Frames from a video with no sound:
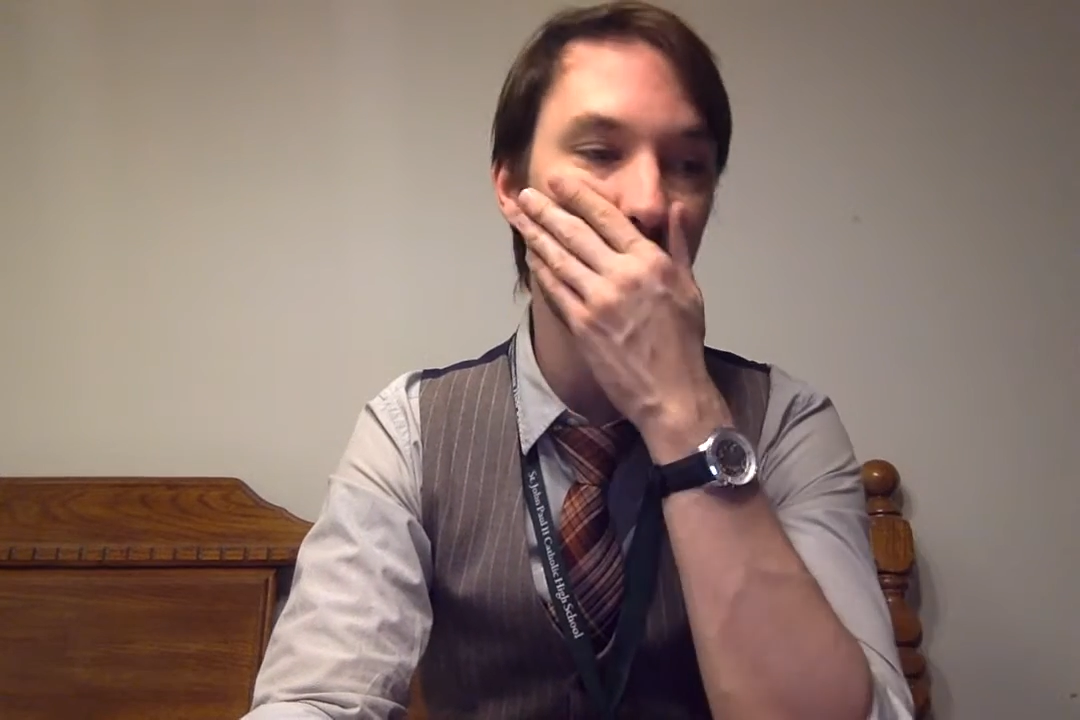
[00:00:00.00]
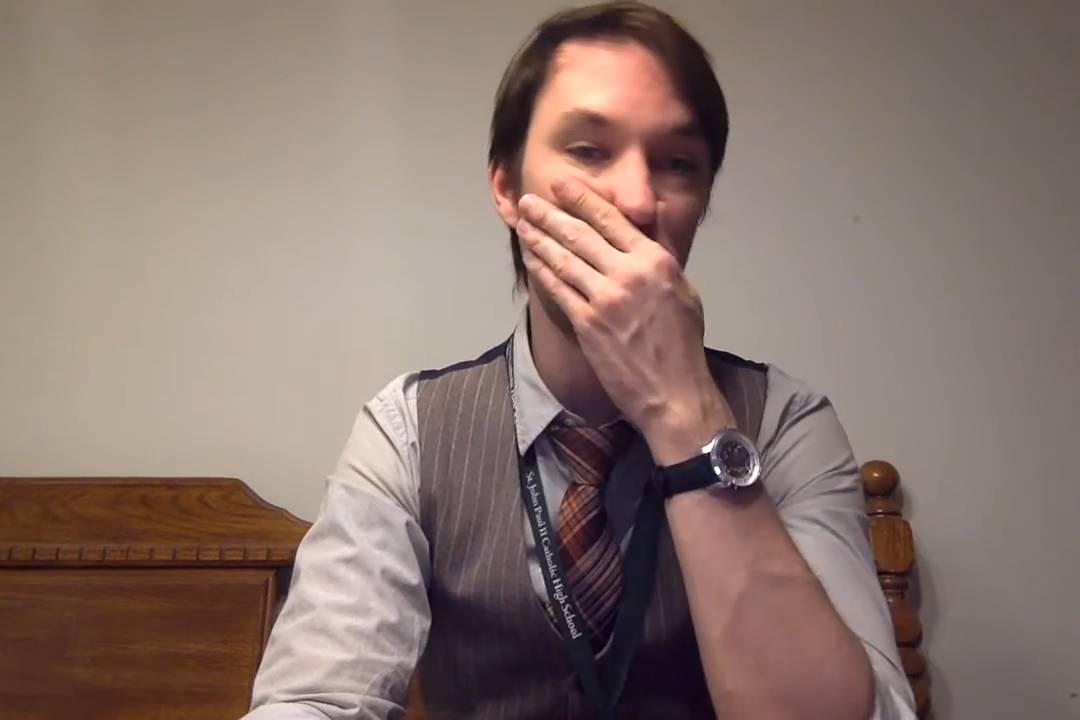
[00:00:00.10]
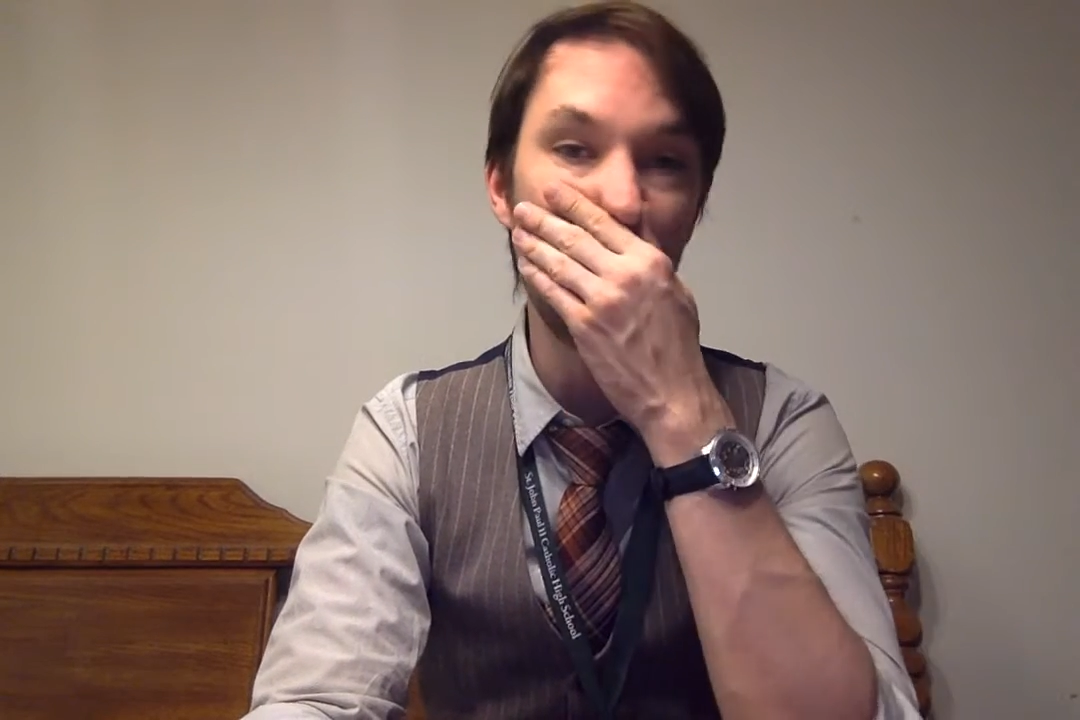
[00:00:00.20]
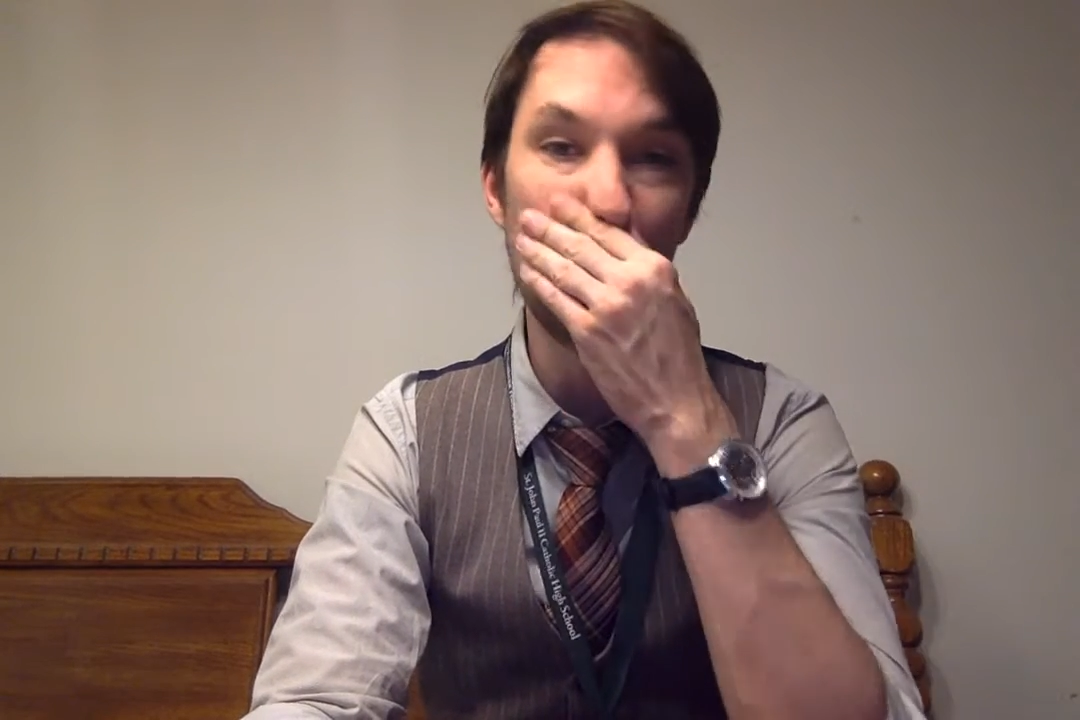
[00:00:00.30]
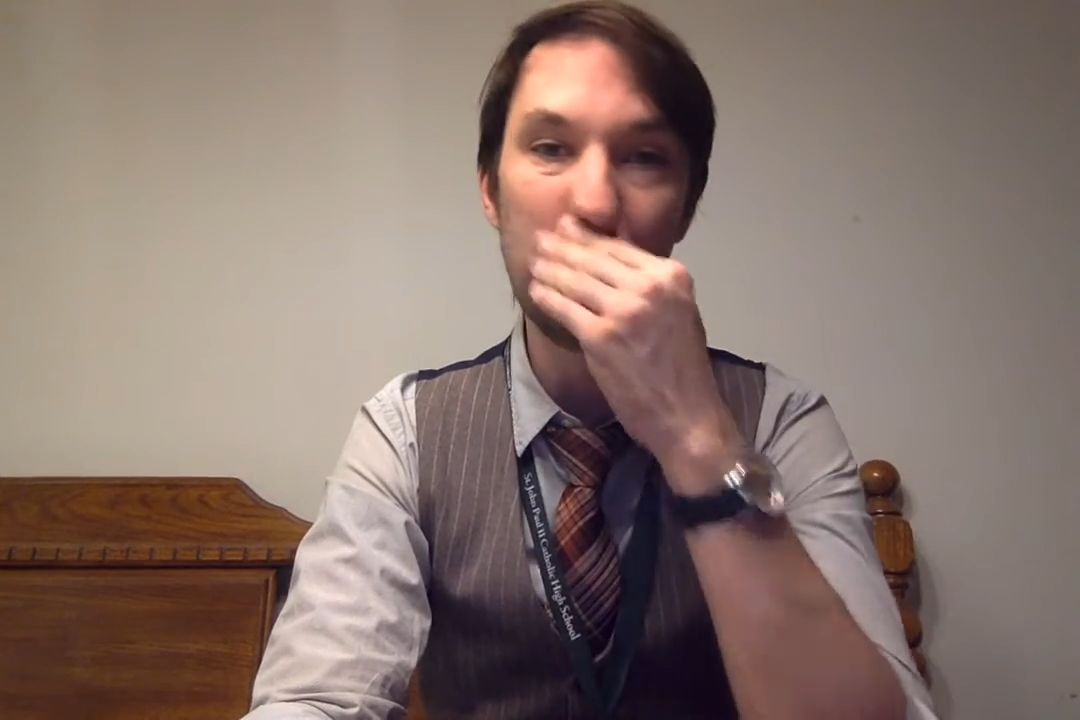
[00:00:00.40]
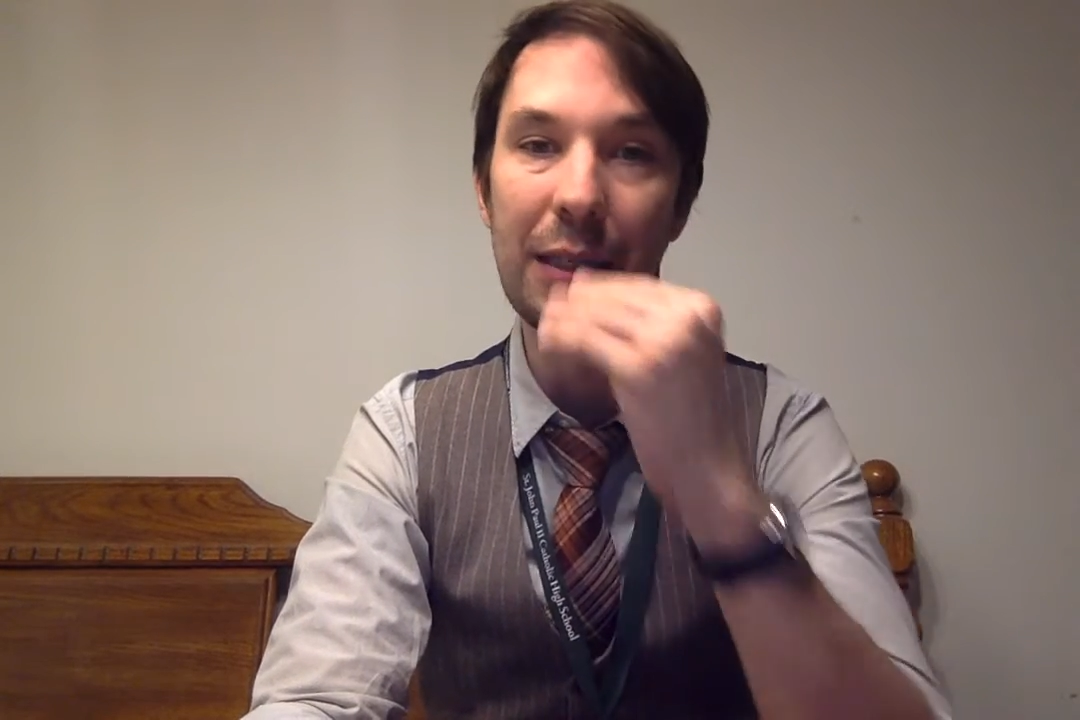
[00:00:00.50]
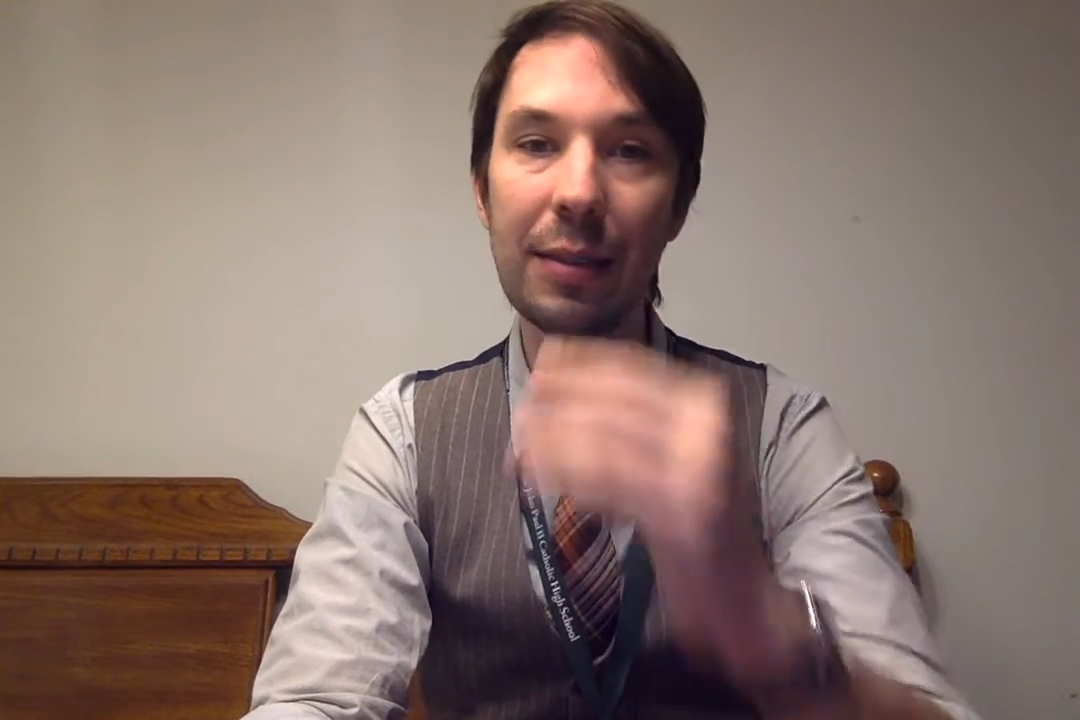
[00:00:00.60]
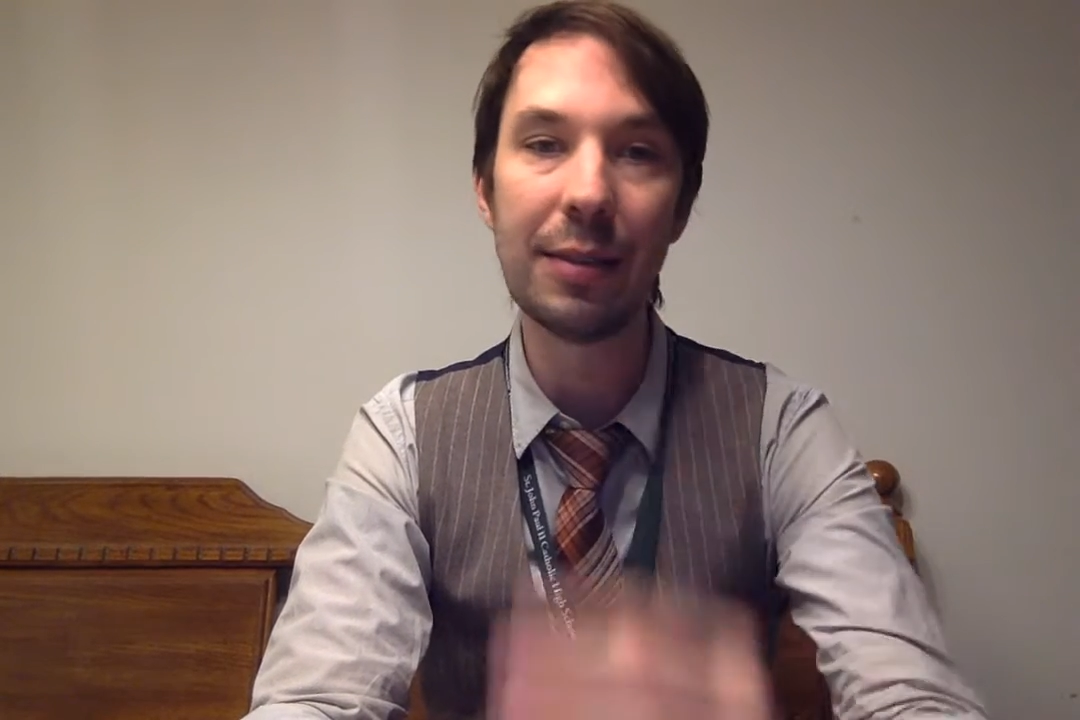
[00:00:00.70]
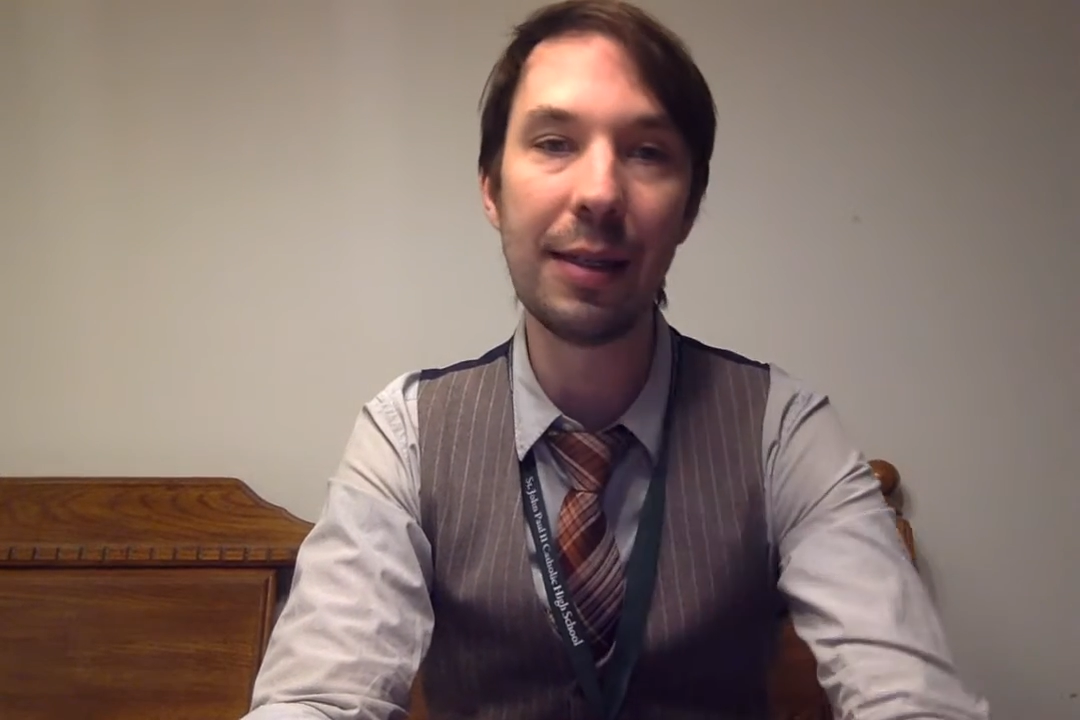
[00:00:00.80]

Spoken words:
you because